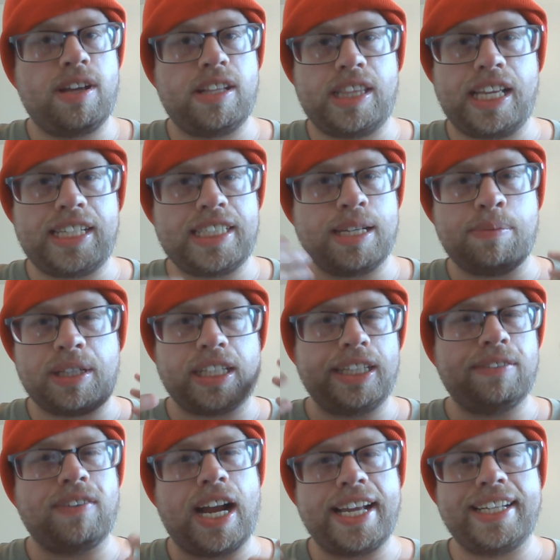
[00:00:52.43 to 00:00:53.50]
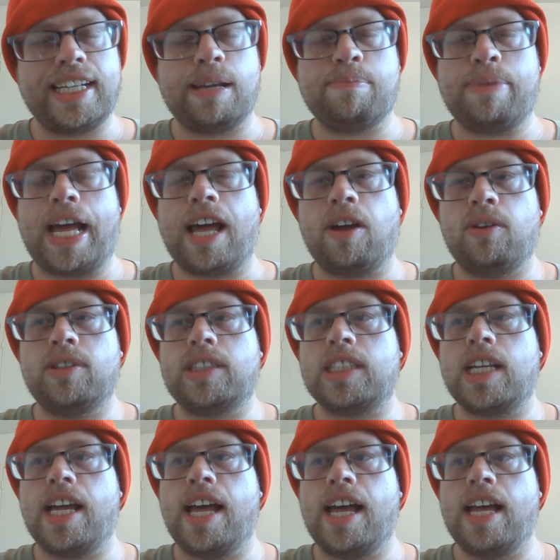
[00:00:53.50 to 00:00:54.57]
They typically write about
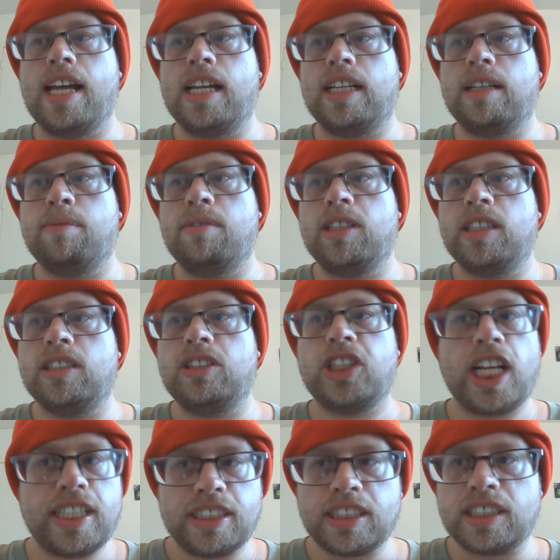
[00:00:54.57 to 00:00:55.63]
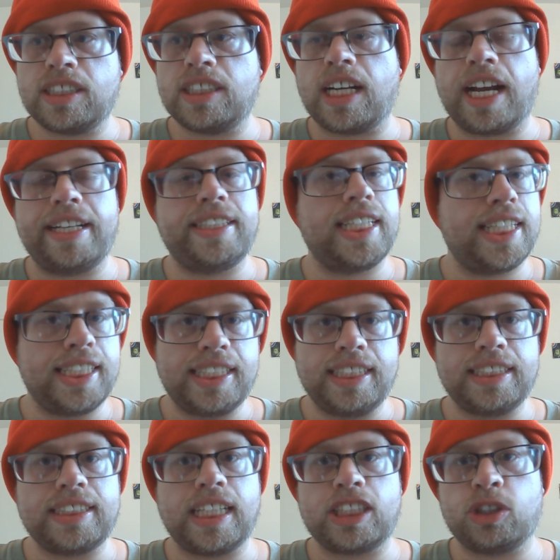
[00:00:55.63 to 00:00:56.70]
gender,
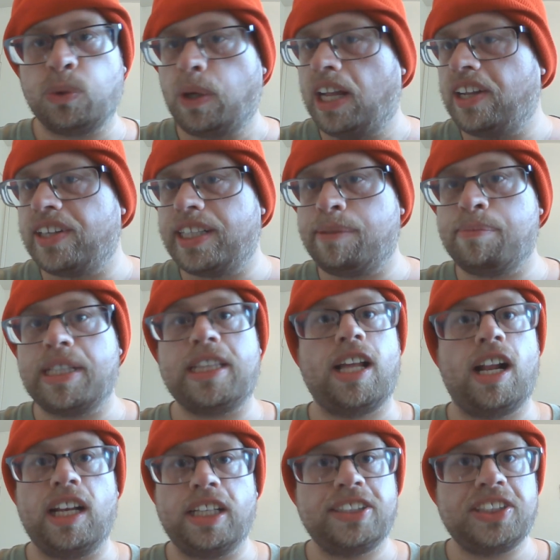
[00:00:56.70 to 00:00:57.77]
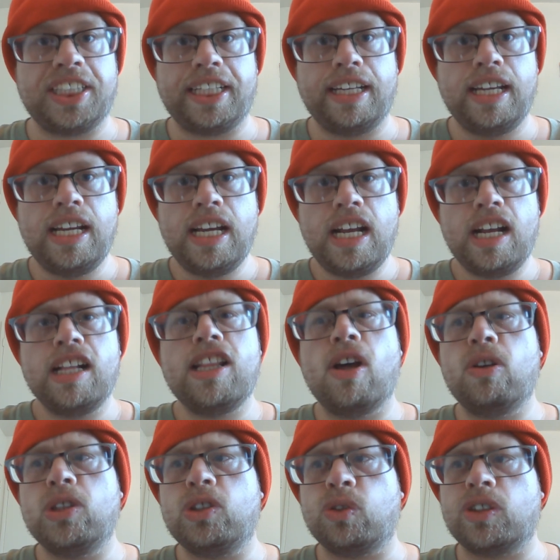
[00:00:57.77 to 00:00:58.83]
identity, sexuality, mythology,
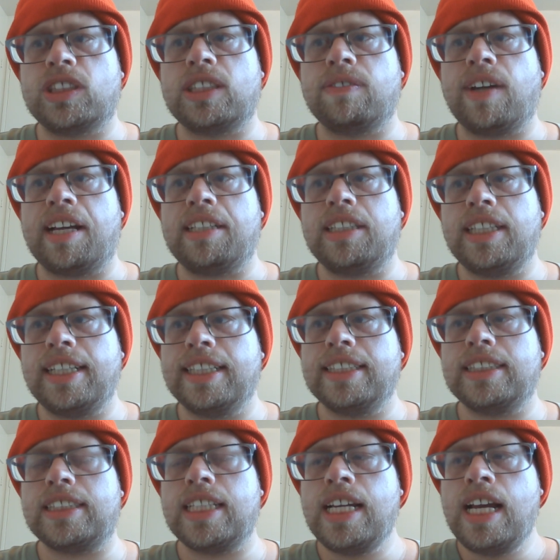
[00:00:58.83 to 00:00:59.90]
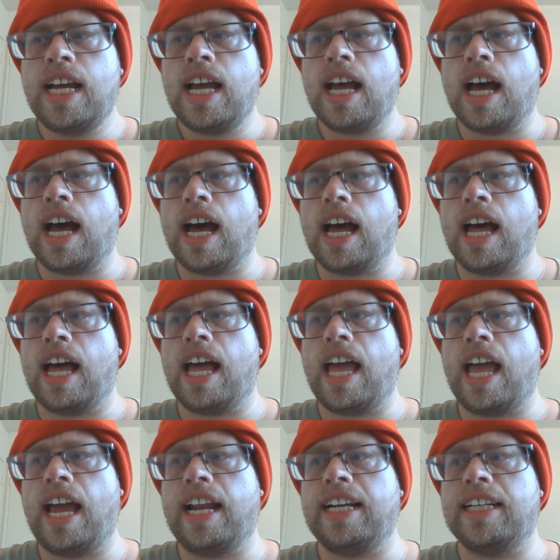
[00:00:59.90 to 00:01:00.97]
those sorts of ideas.
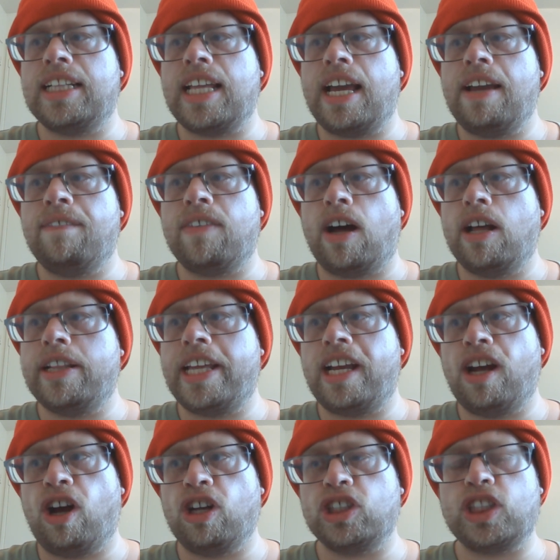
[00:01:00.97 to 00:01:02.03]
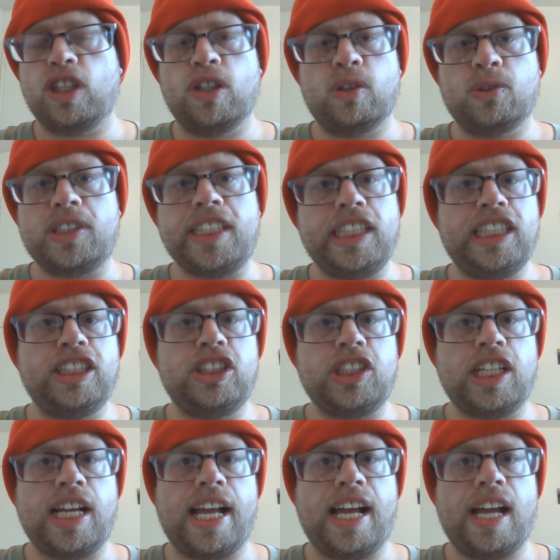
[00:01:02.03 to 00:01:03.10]
And they also teach
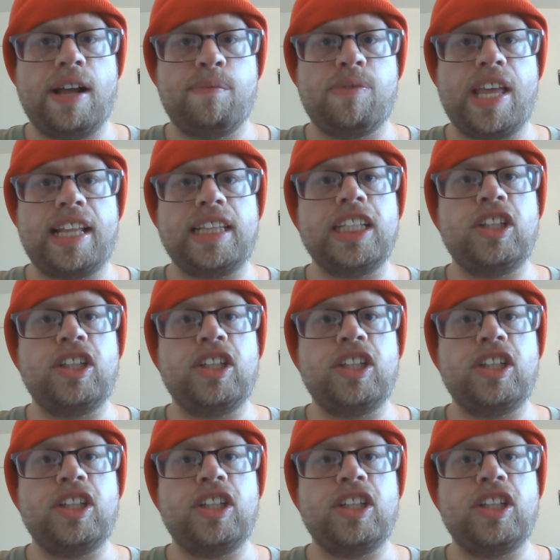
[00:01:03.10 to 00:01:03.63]
at the